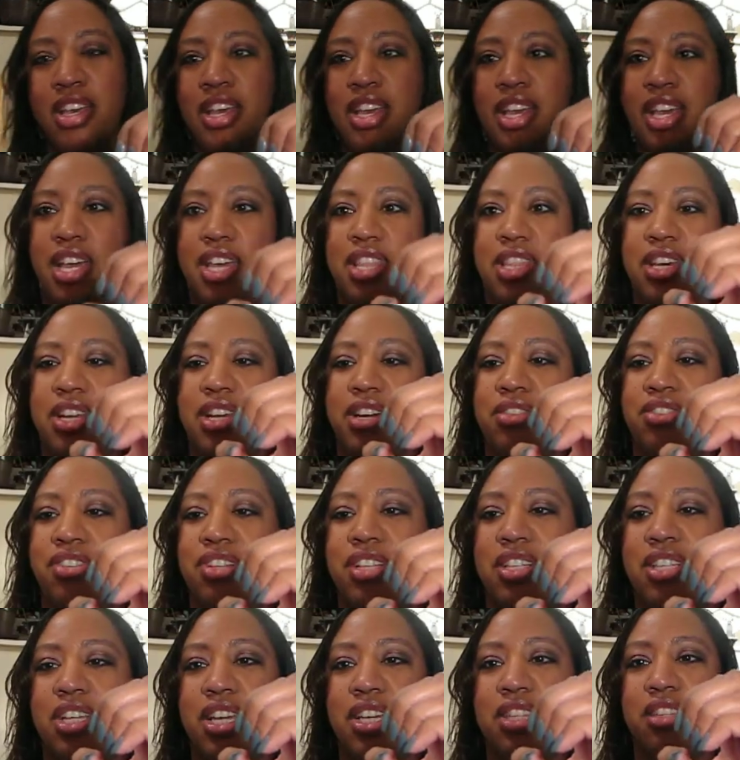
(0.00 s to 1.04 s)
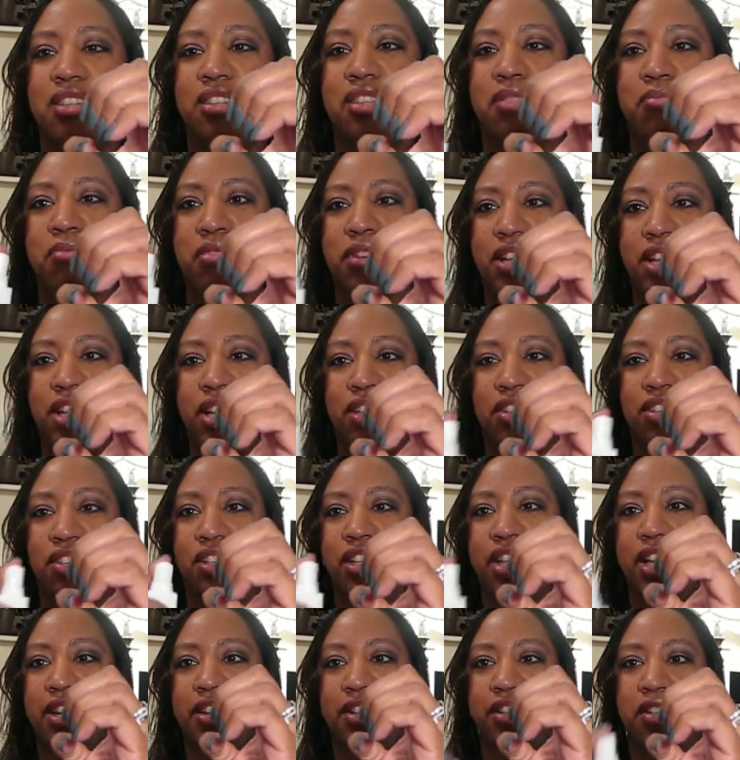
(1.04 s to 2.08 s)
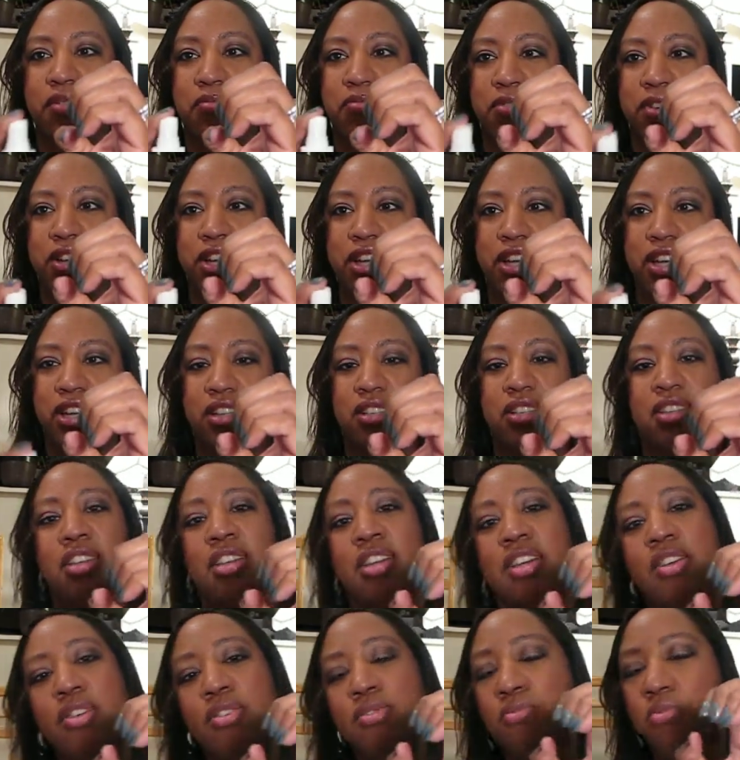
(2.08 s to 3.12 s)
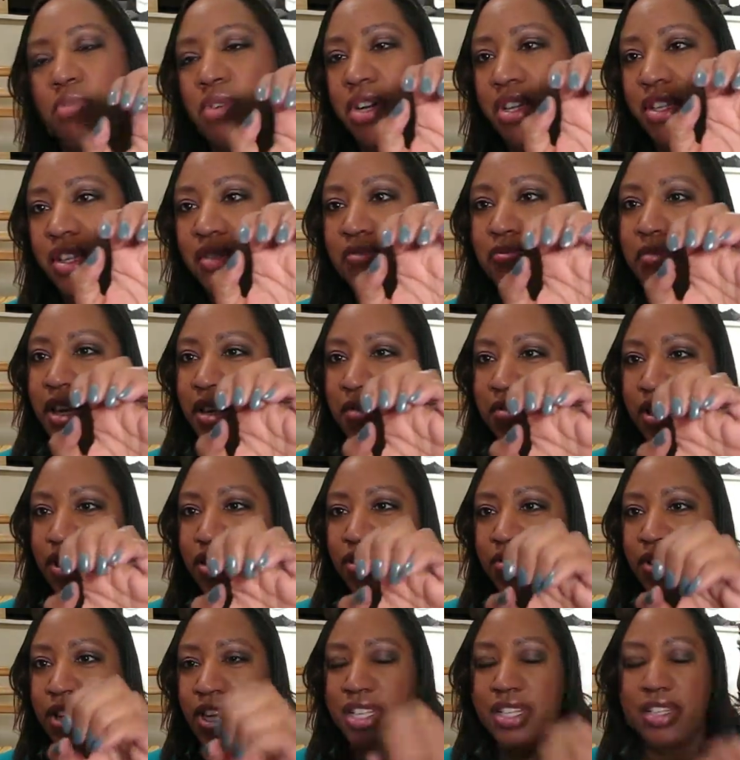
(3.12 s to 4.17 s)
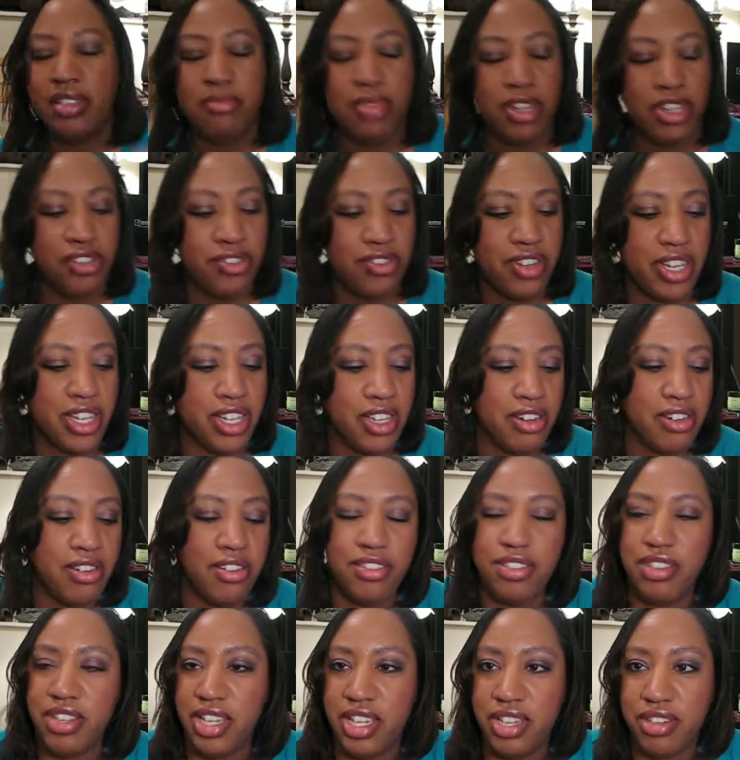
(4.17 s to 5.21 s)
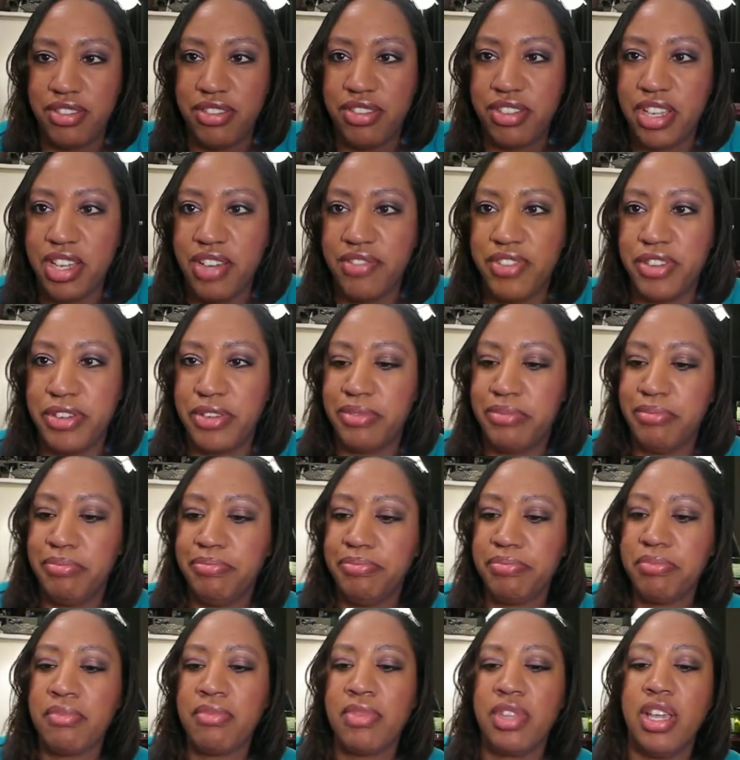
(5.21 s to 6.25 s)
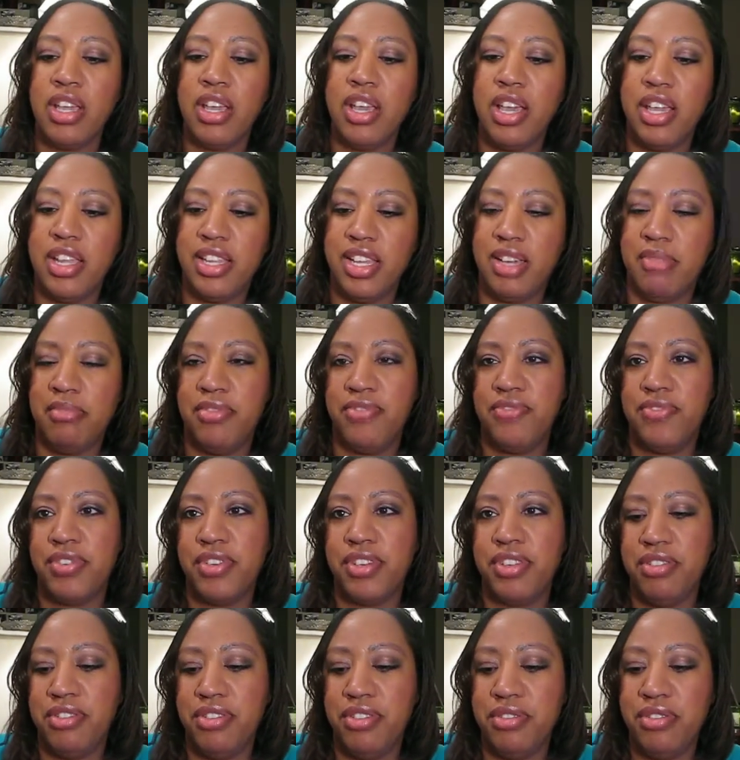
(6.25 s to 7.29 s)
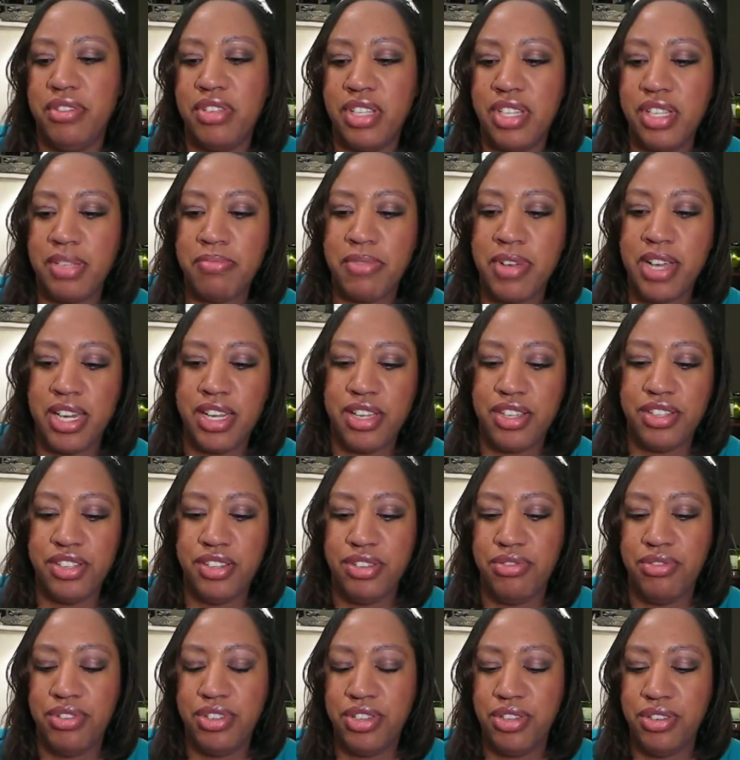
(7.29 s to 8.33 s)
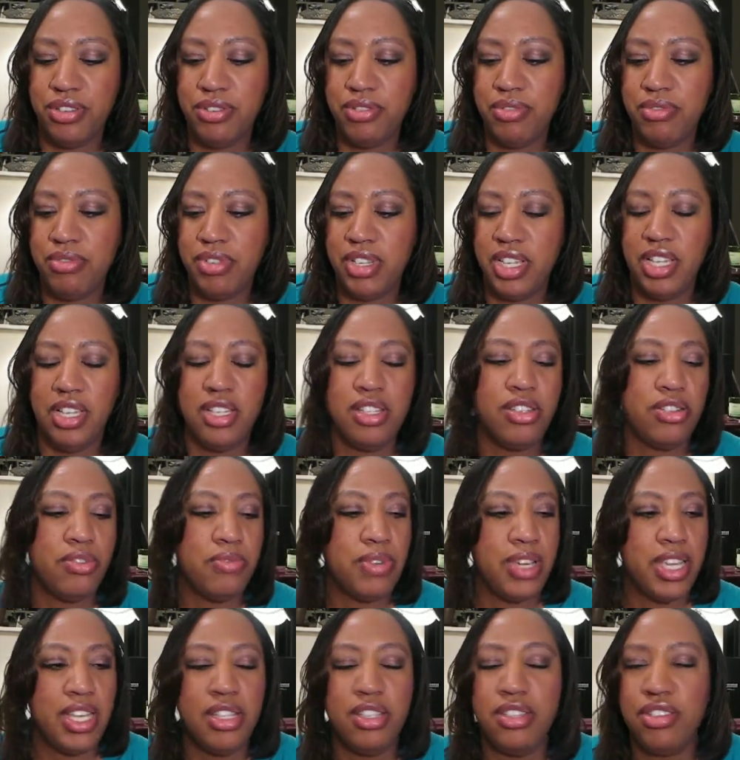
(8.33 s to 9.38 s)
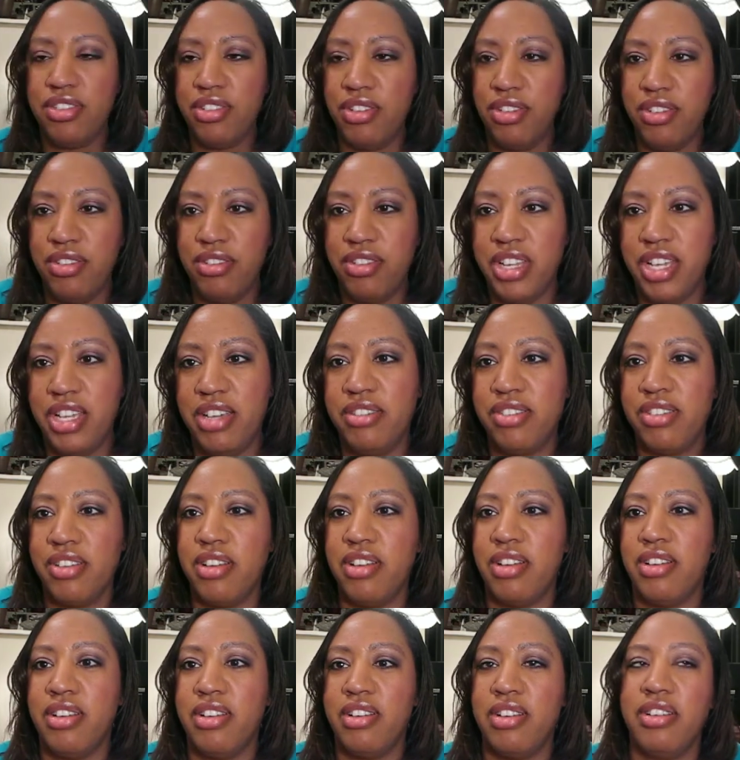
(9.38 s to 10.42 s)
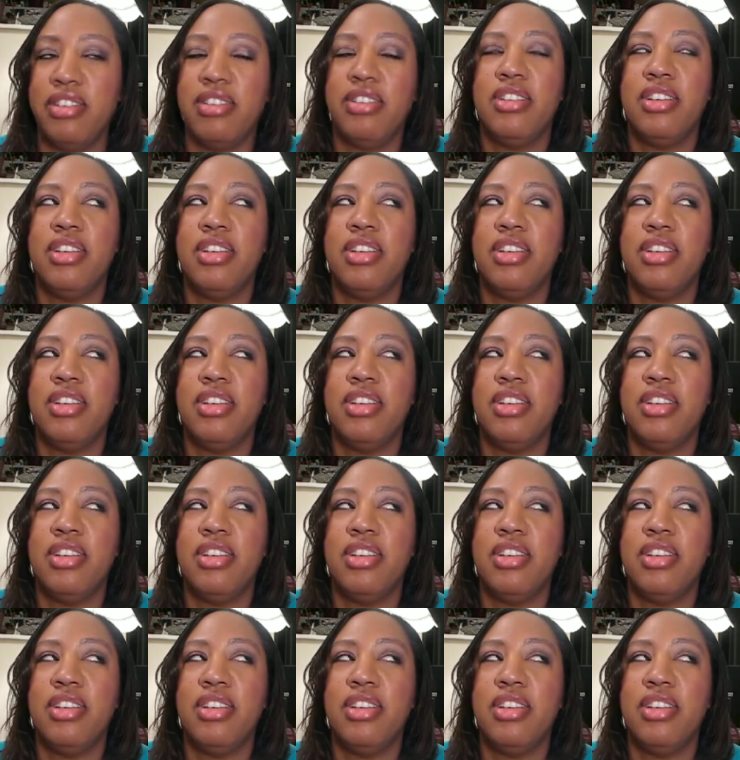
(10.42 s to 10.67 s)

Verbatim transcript: and then I'll just take the spray and just kind of spray it once, maybe twice, to make sure I get all the nails covered. Now before you use this product, you do need to wait until your nails are